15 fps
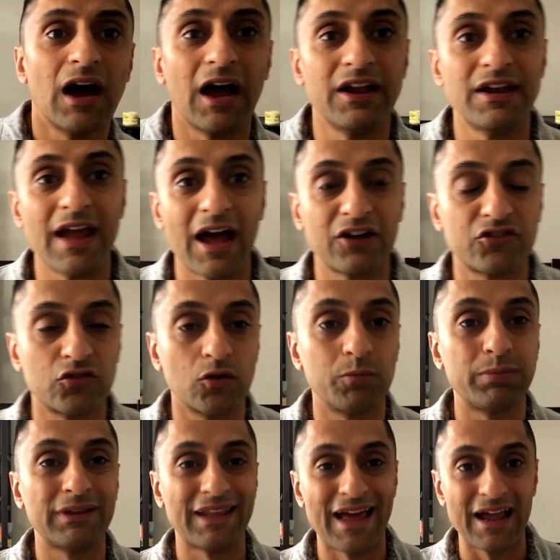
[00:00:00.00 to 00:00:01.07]
a natural
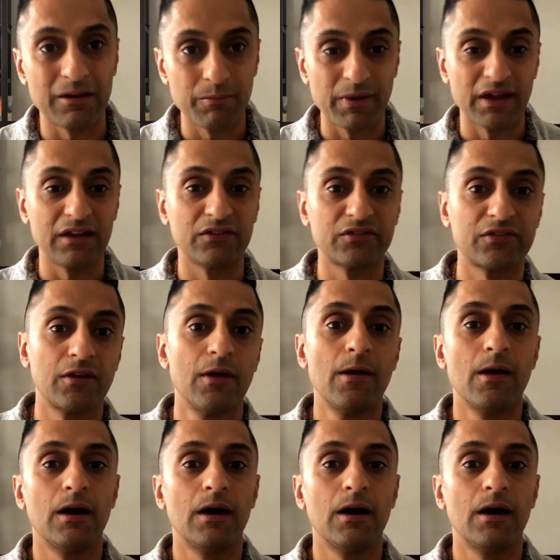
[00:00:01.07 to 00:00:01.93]
plant-based